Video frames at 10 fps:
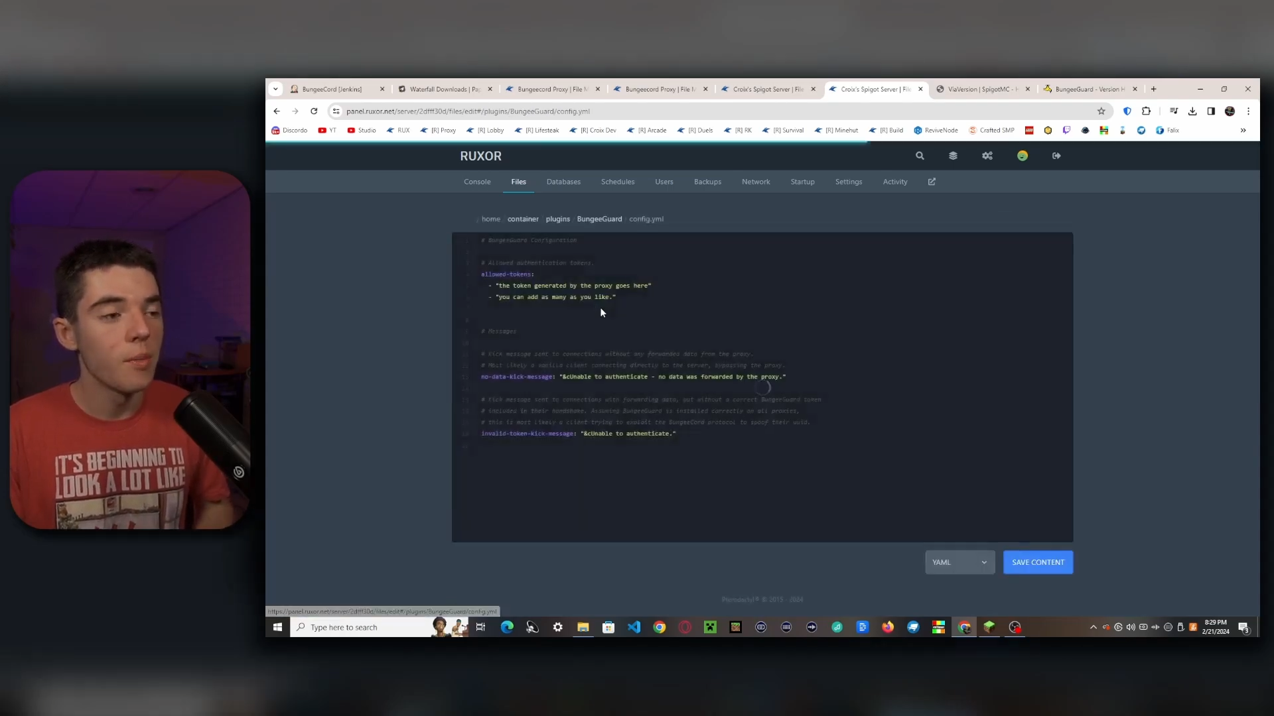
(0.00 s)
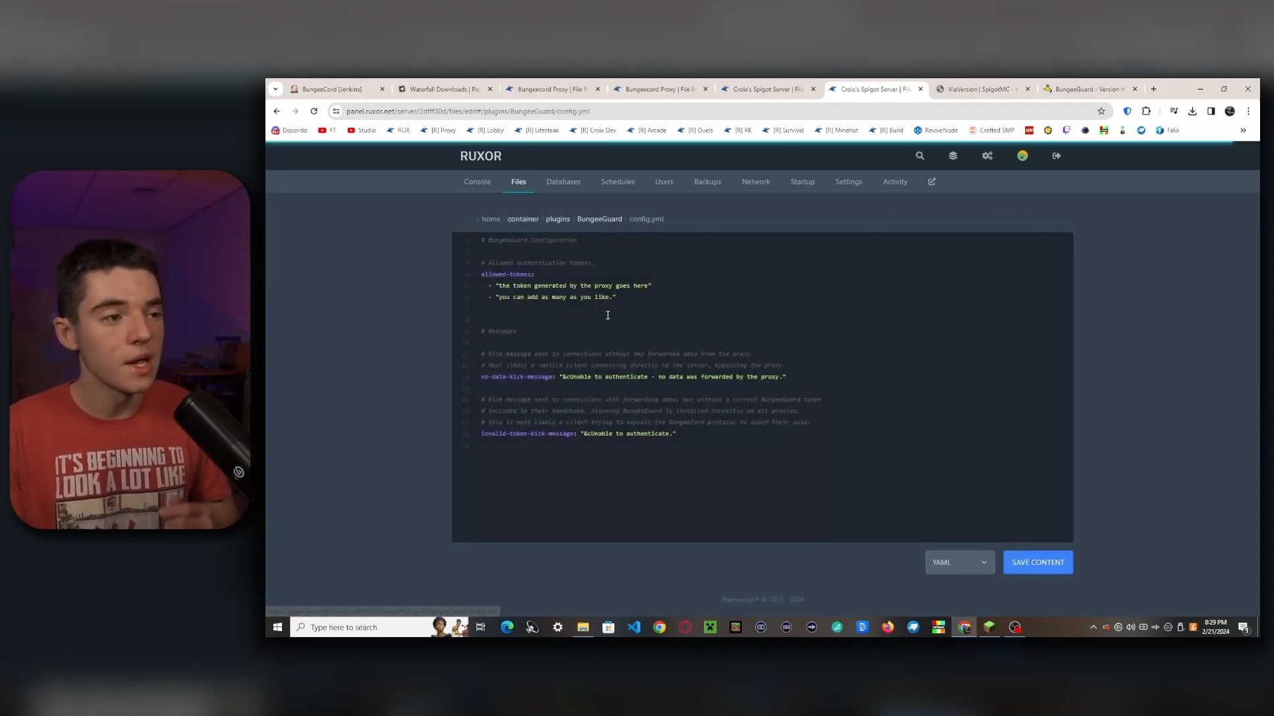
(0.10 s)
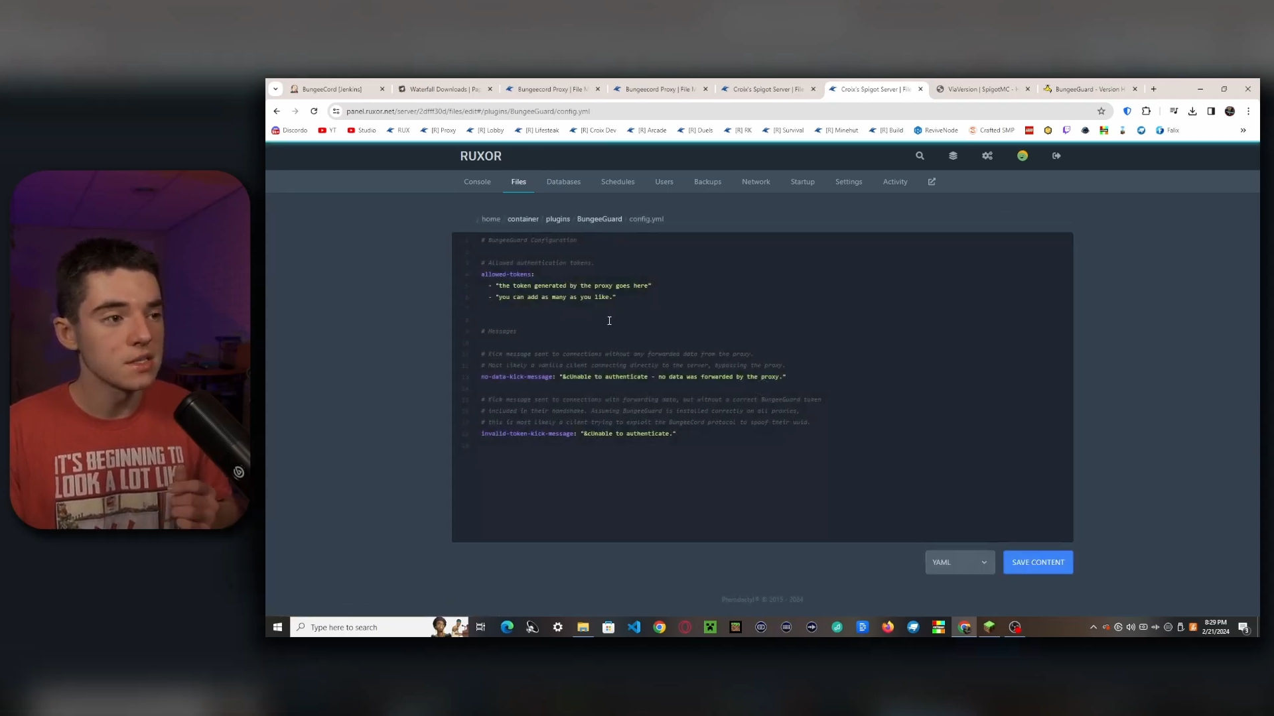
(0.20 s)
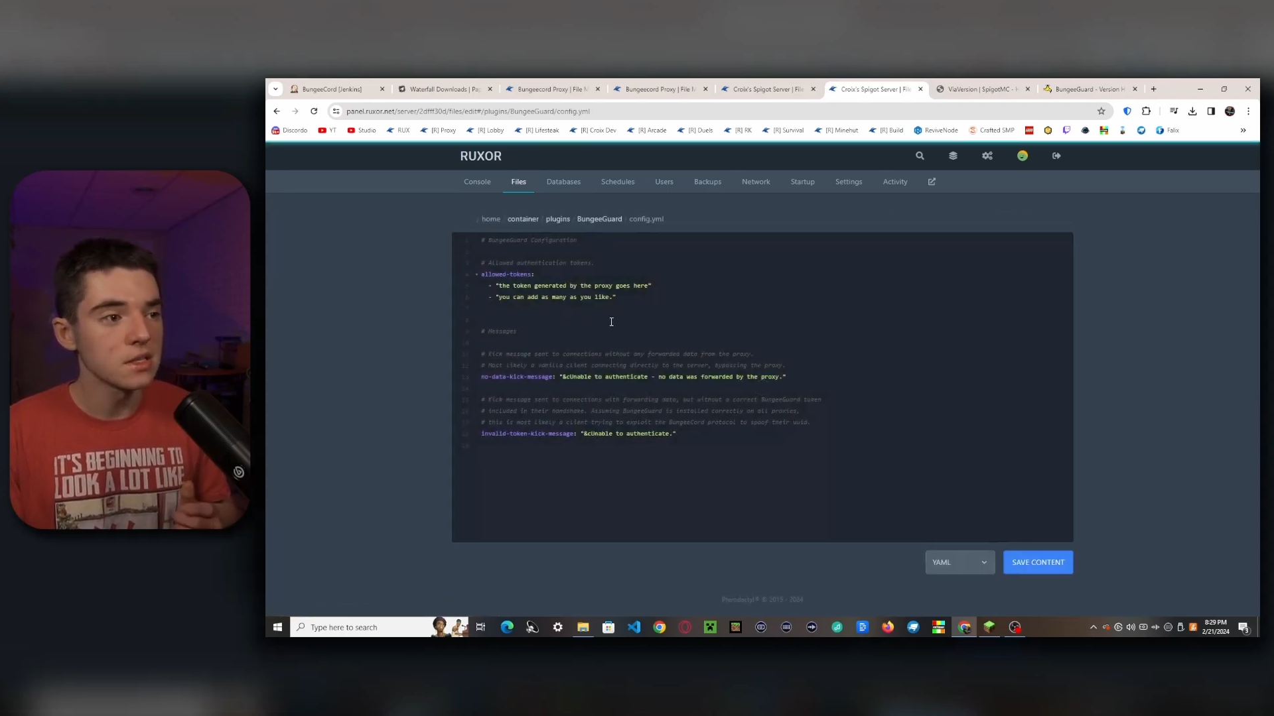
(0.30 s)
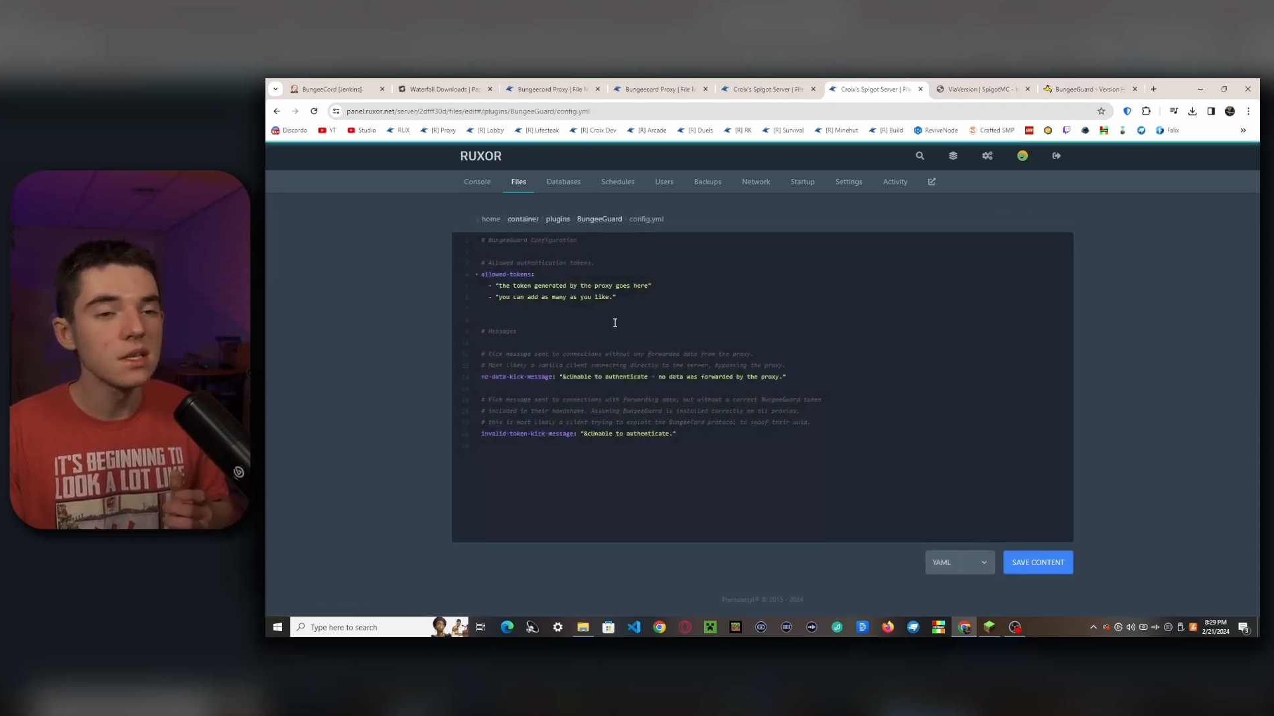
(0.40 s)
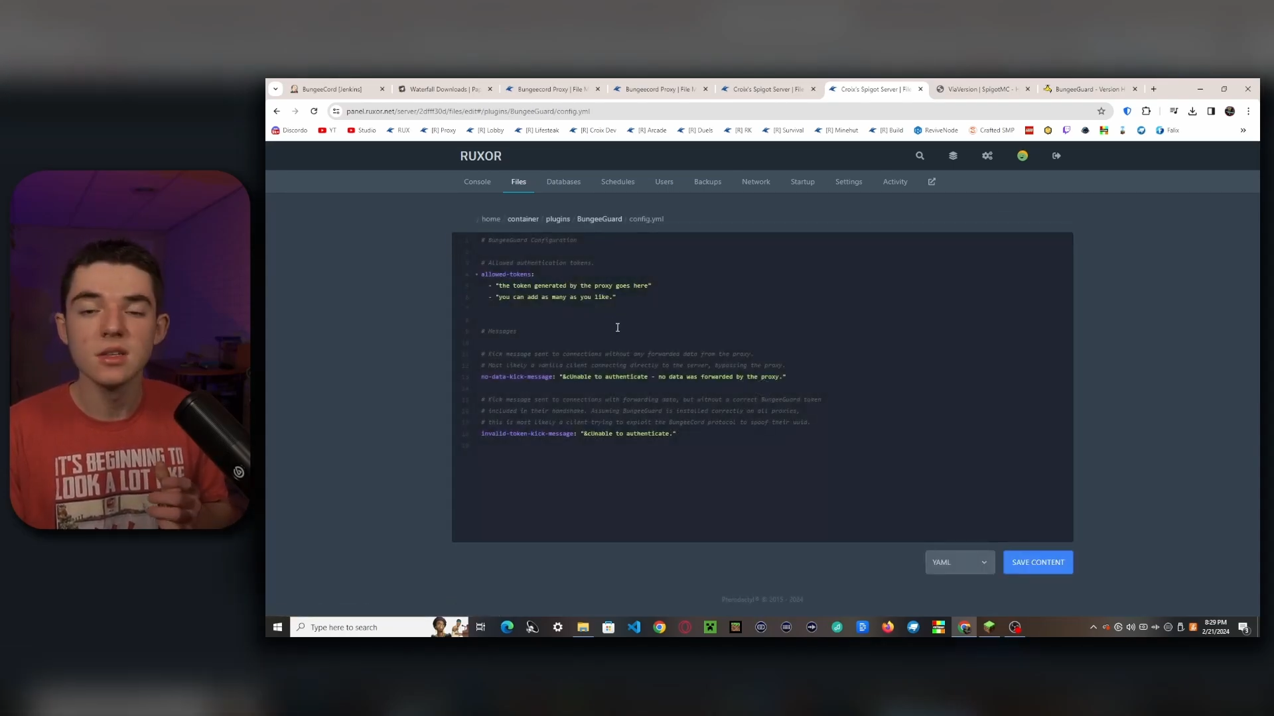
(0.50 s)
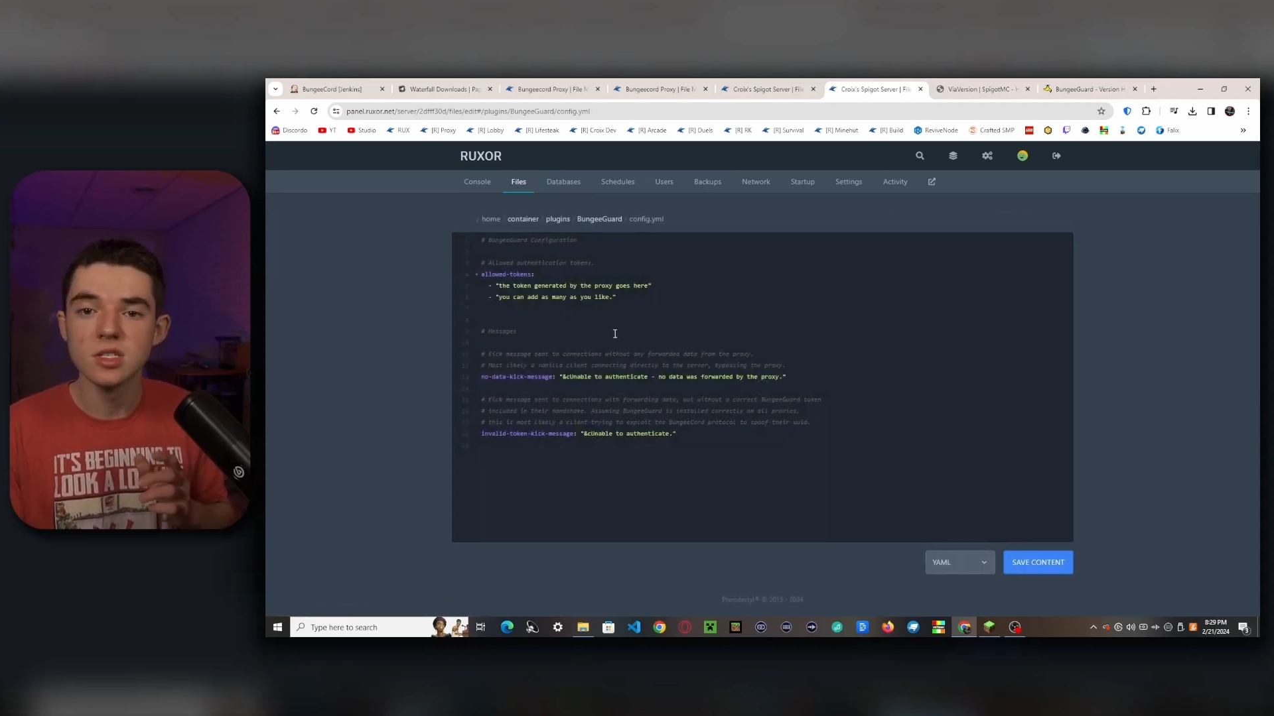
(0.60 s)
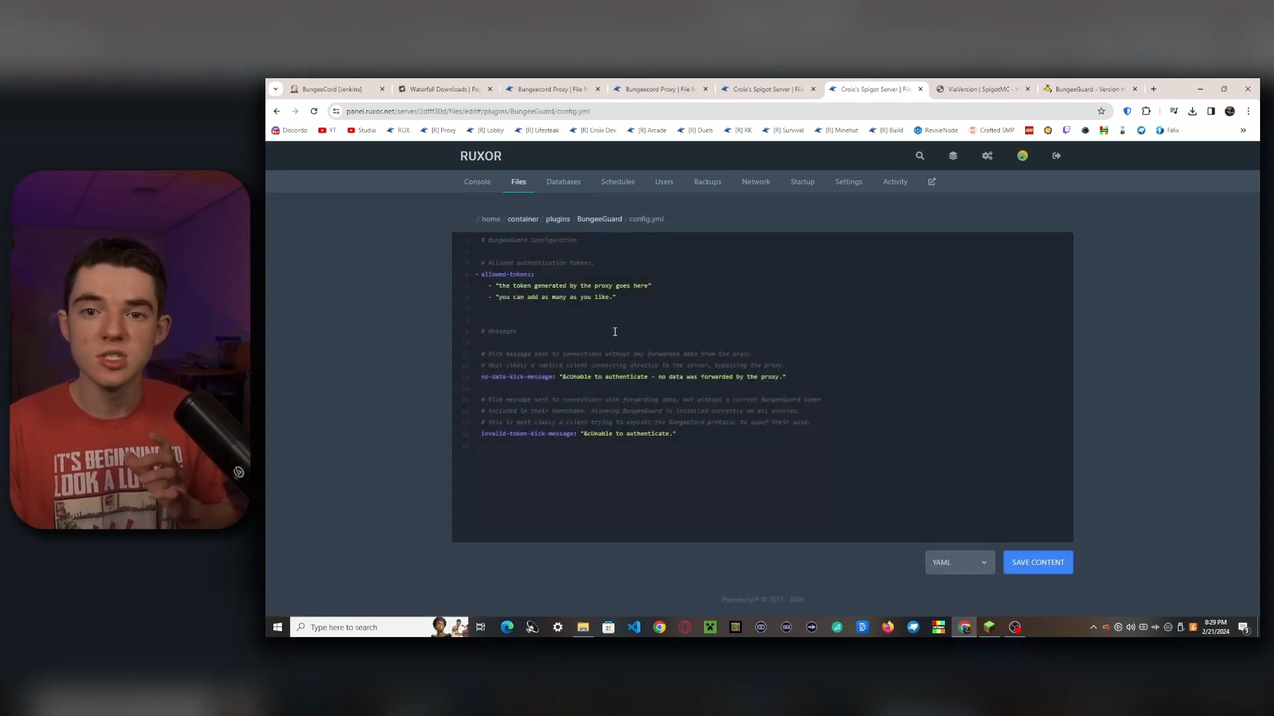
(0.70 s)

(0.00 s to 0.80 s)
basically the